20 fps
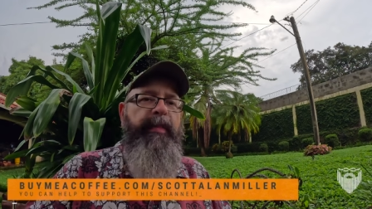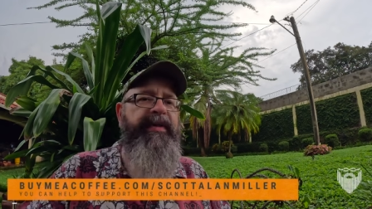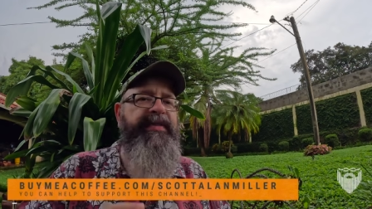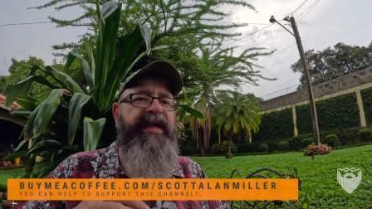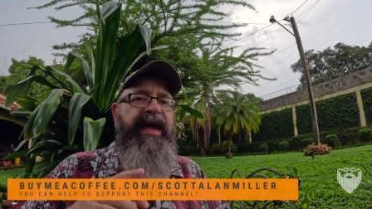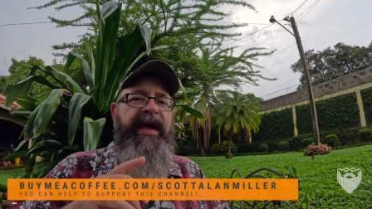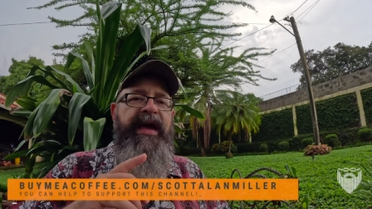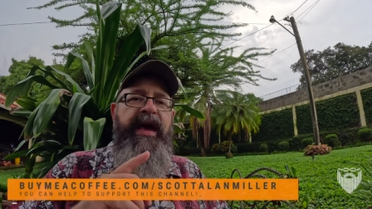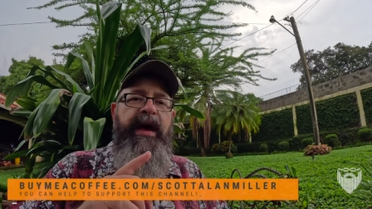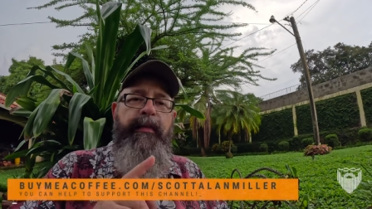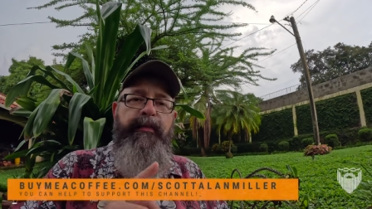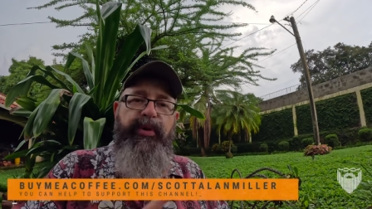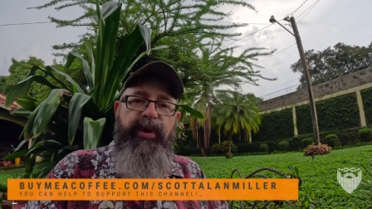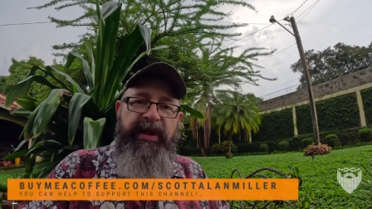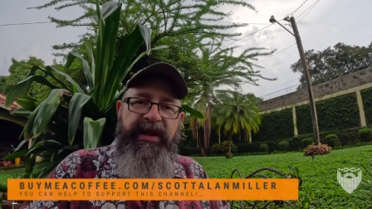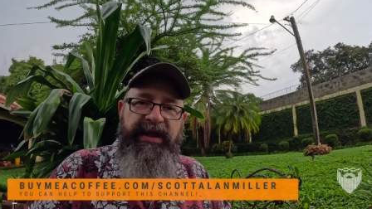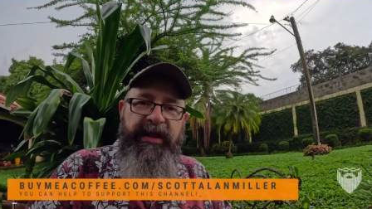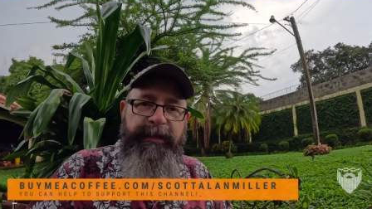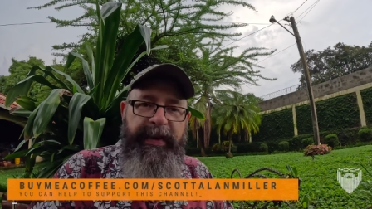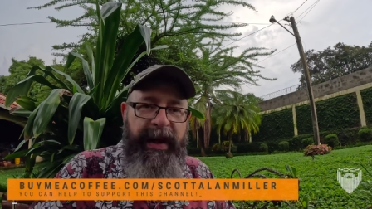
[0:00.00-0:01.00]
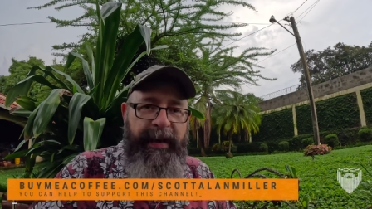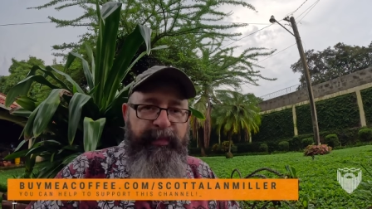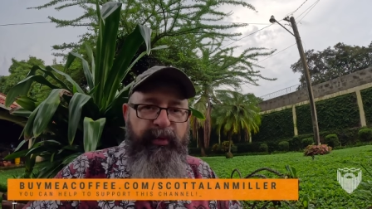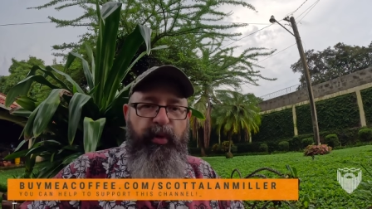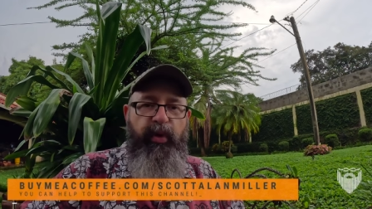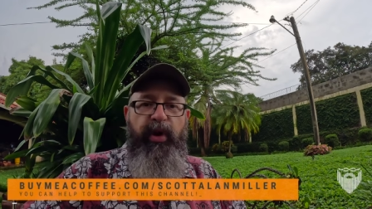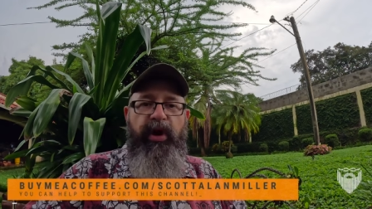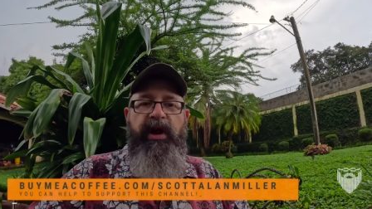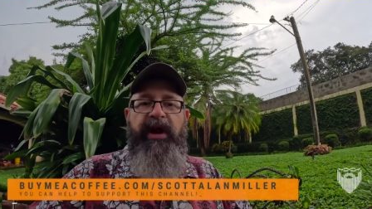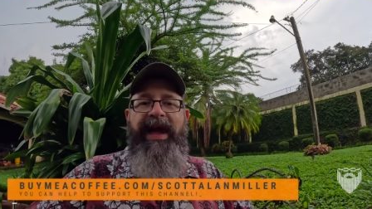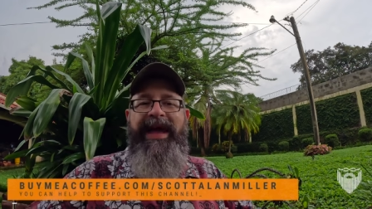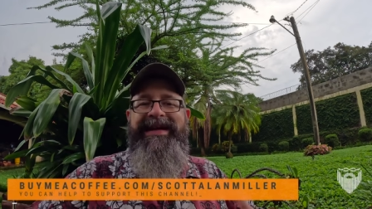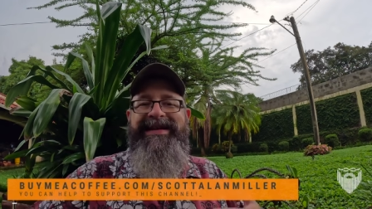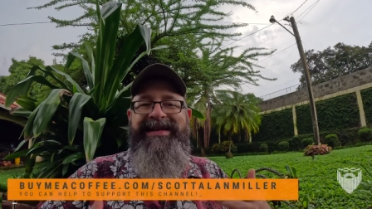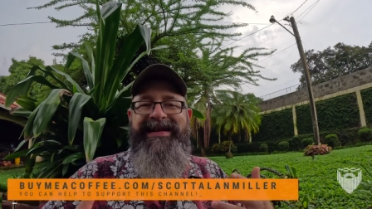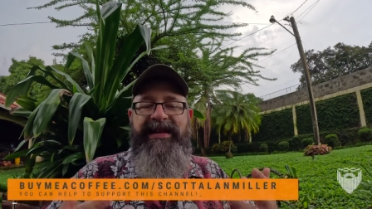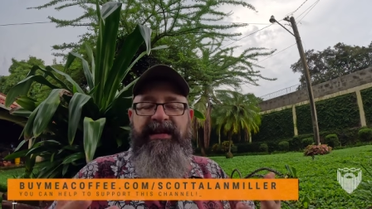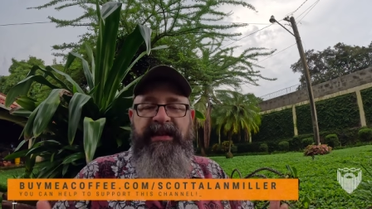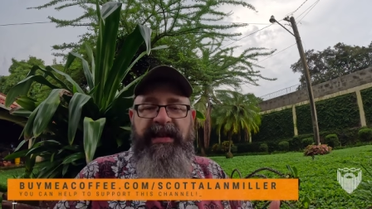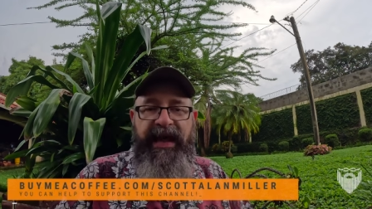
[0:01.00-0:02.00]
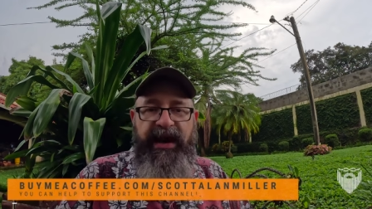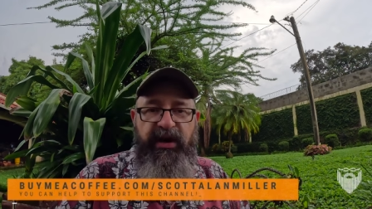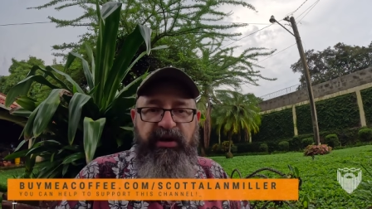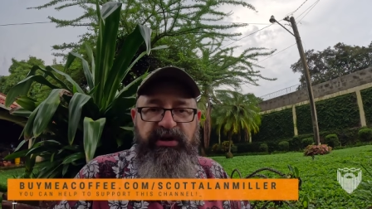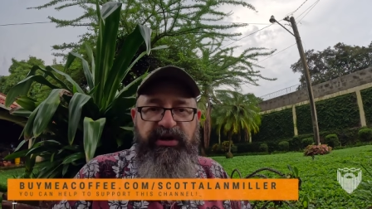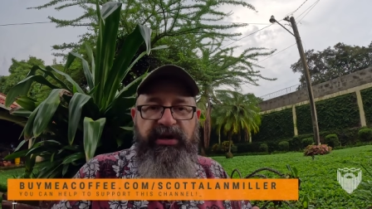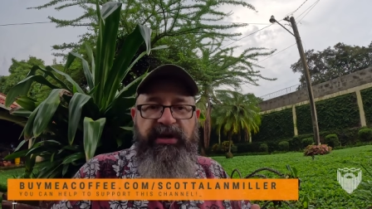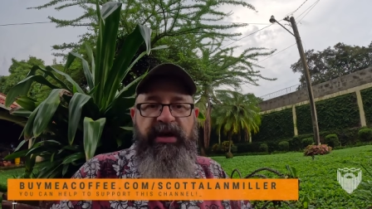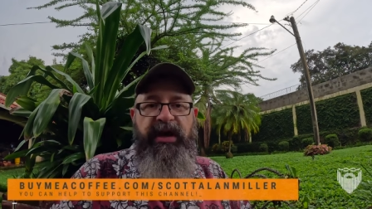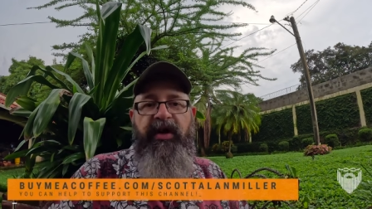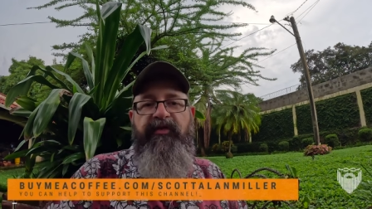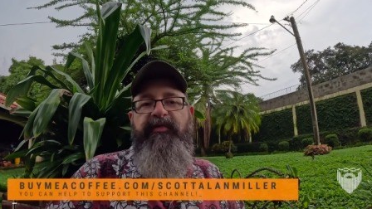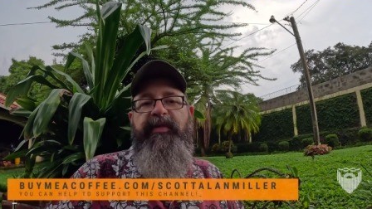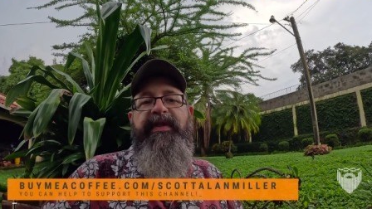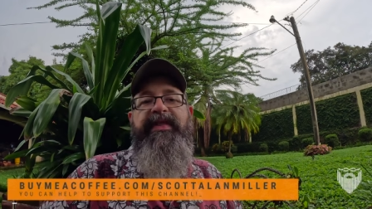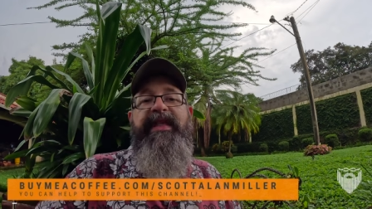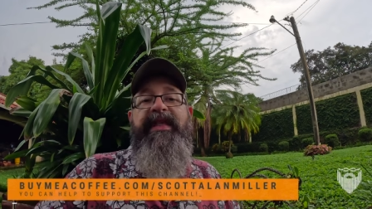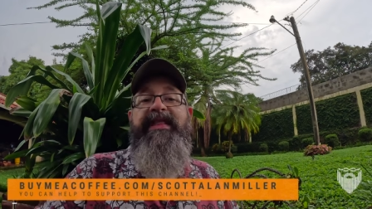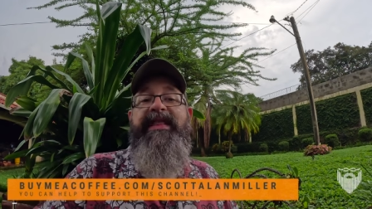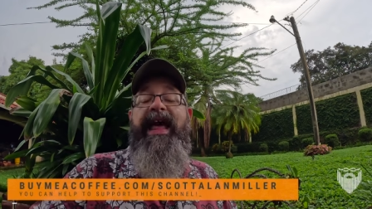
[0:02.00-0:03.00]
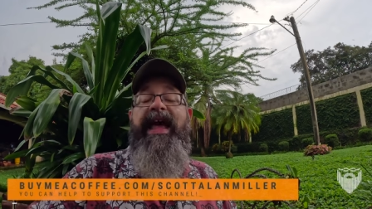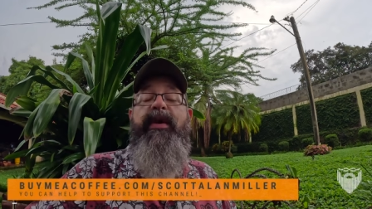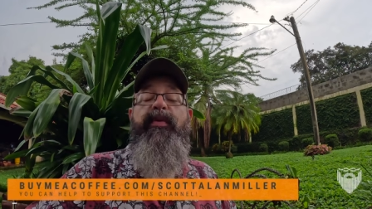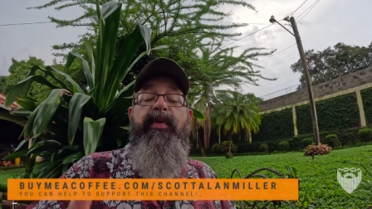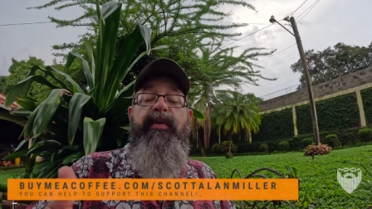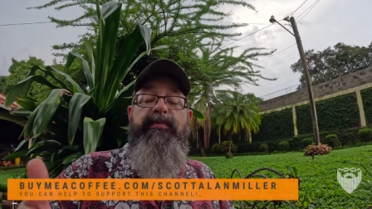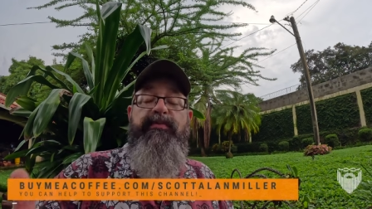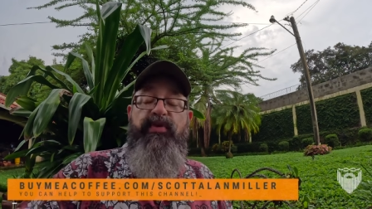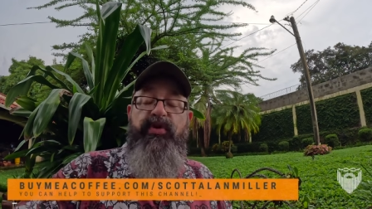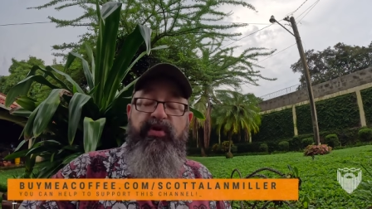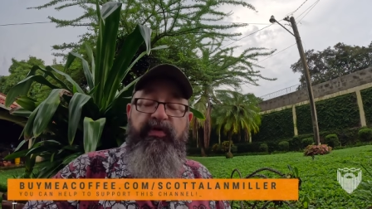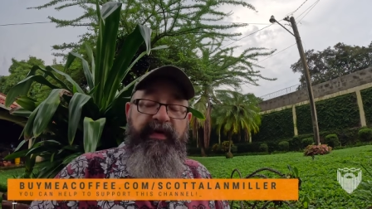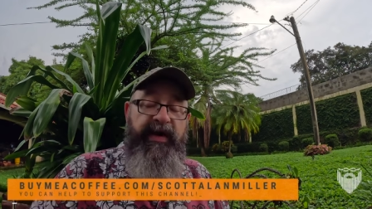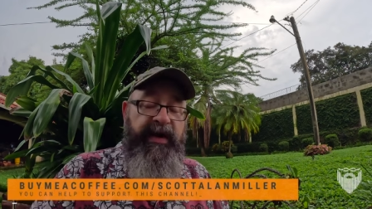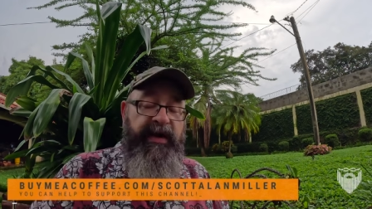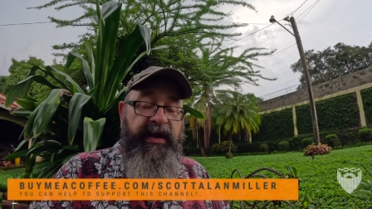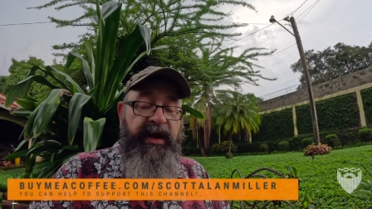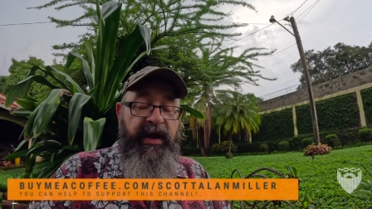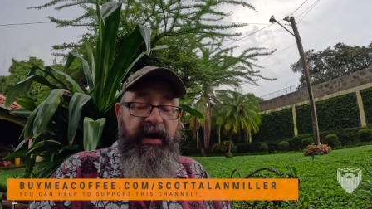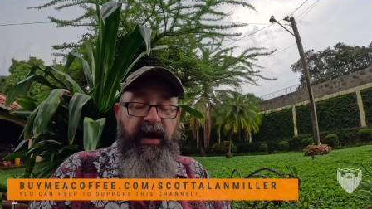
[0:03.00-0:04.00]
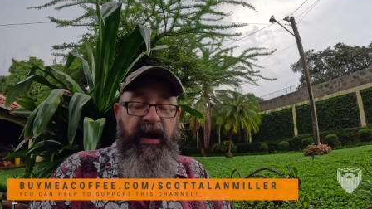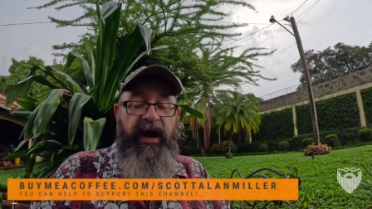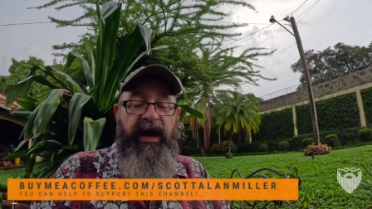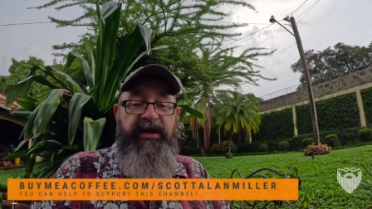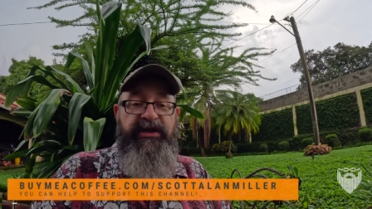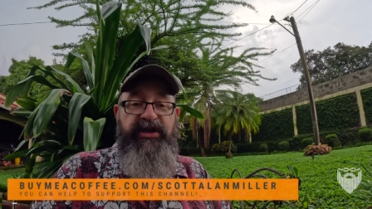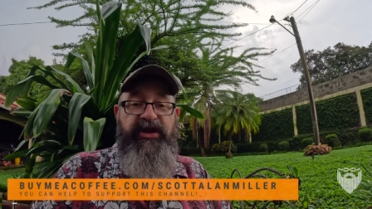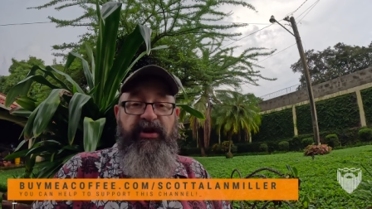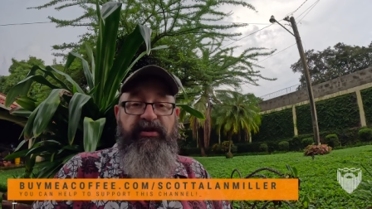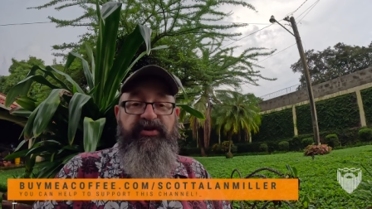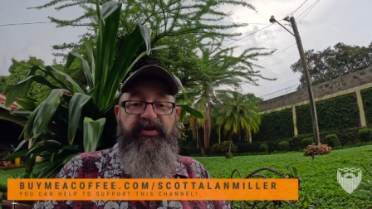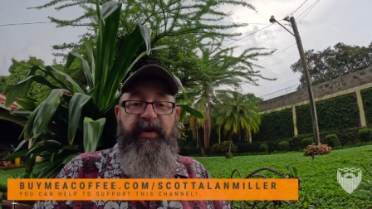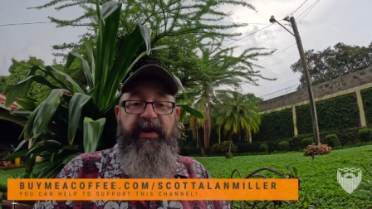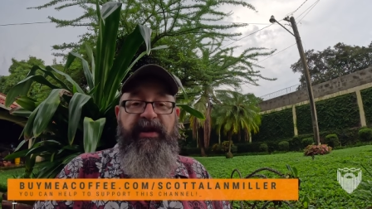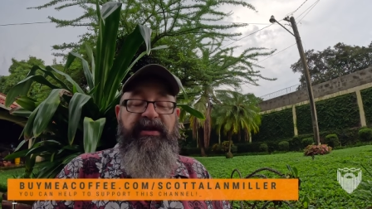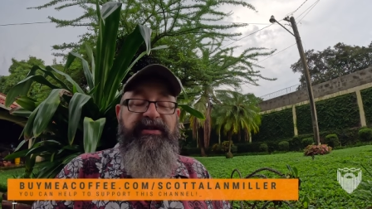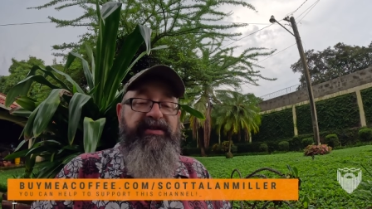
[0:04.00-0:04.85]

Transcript: but they put in the paperwork and declared to the government that they were moving uh, to Costa Rica.